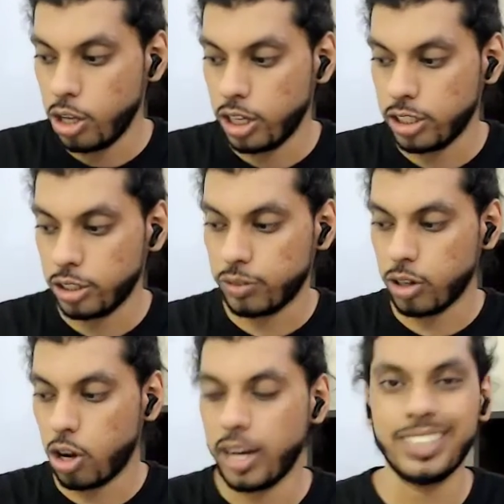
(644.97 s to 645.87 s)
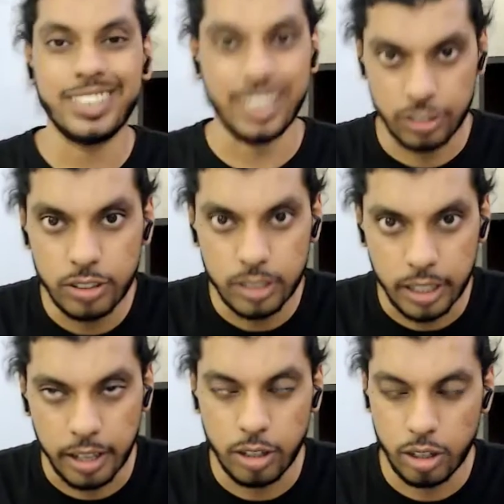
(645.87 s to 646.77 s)
You can search for online sessions.
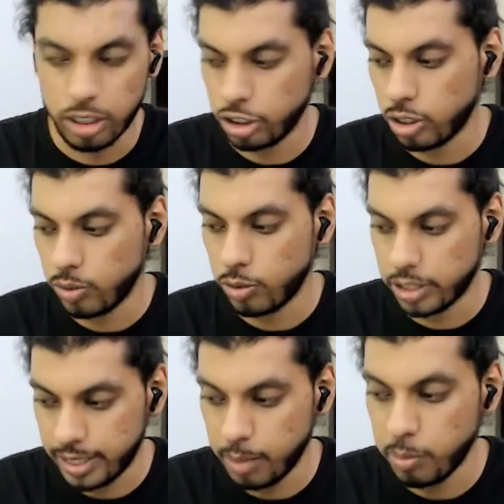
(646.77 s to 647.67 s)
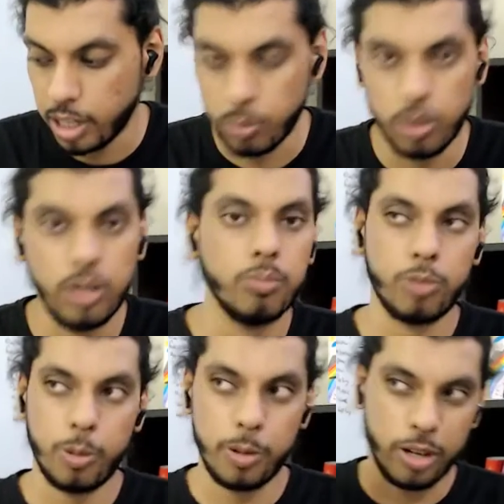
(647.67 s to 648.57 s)
Again, you can just search for the same keyword.
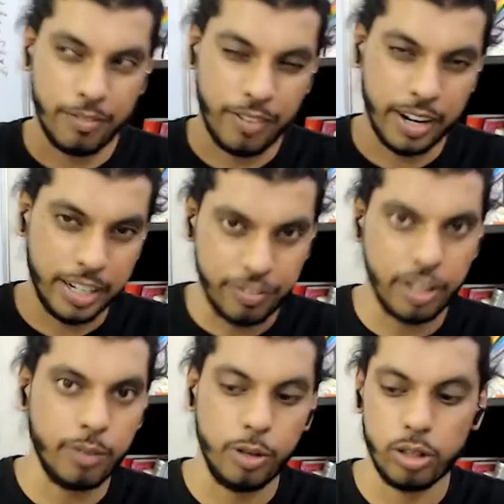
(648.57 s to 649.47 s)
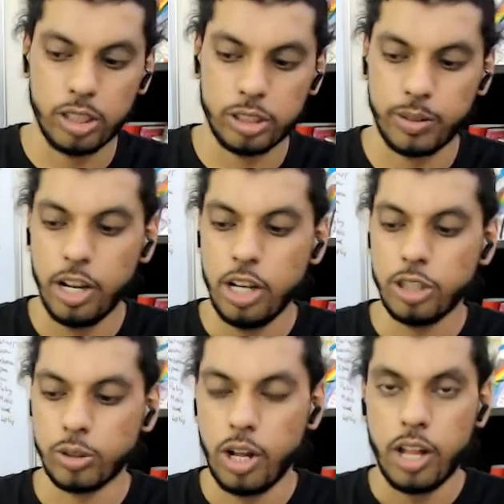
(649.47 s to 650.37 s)
Probably you'll find a different video on this one.
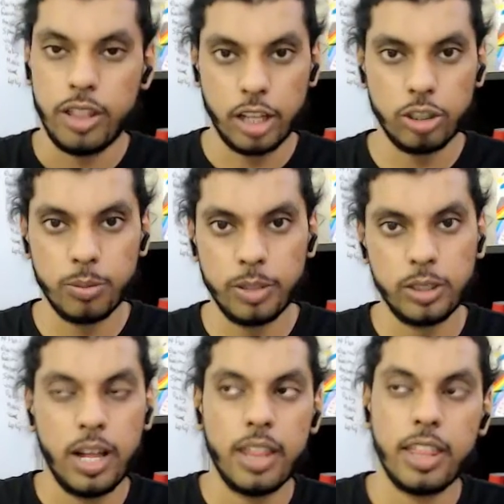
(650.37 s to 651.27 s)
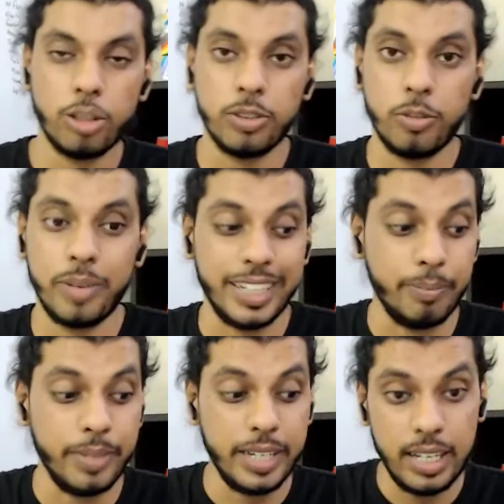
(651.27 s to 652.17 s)
So thank you so much. Thanks so much for
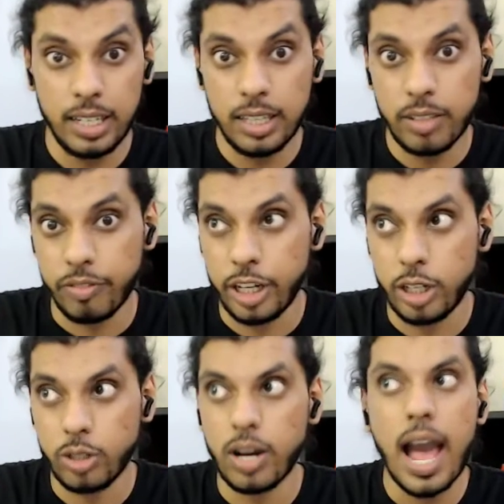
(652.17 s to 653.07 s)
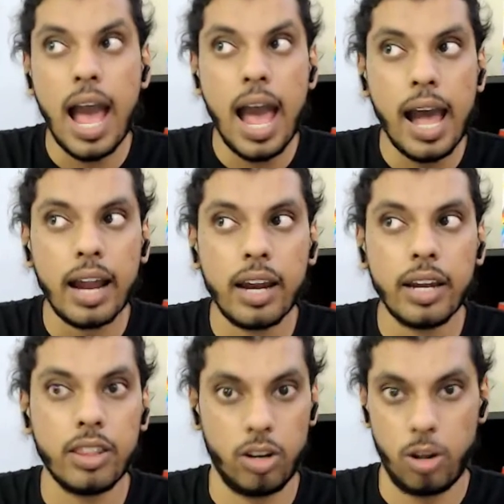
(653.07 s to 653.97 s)
making me the video and
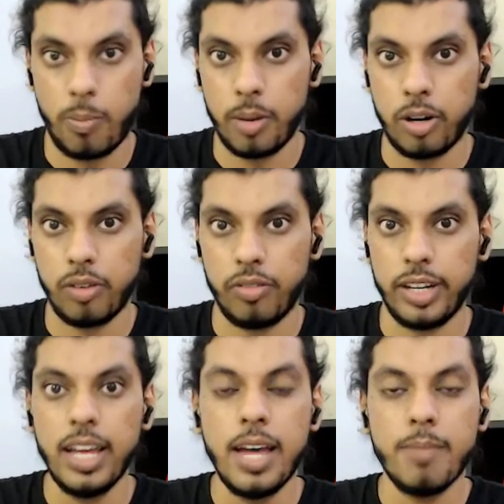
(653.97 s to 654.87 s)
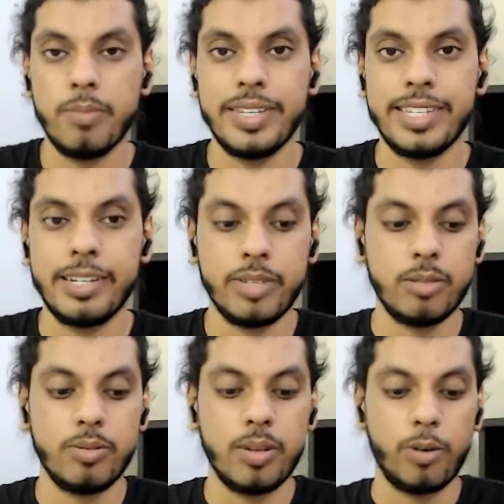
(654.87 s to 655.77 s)
the topic of part of the day. May peace and
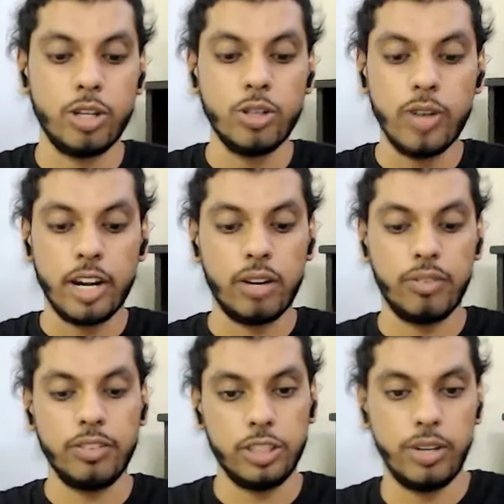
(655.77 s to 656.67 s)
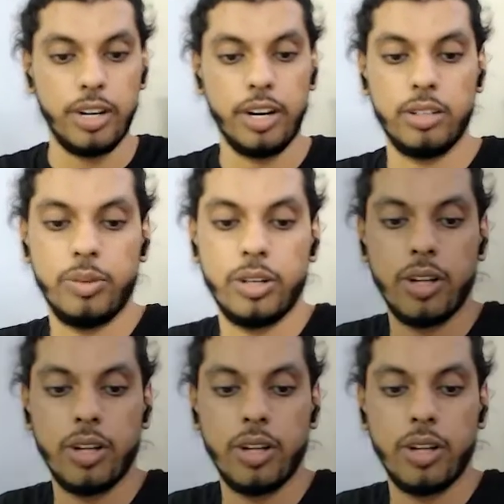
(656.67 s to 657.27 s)
blessings upon you, and I'll see you in another video.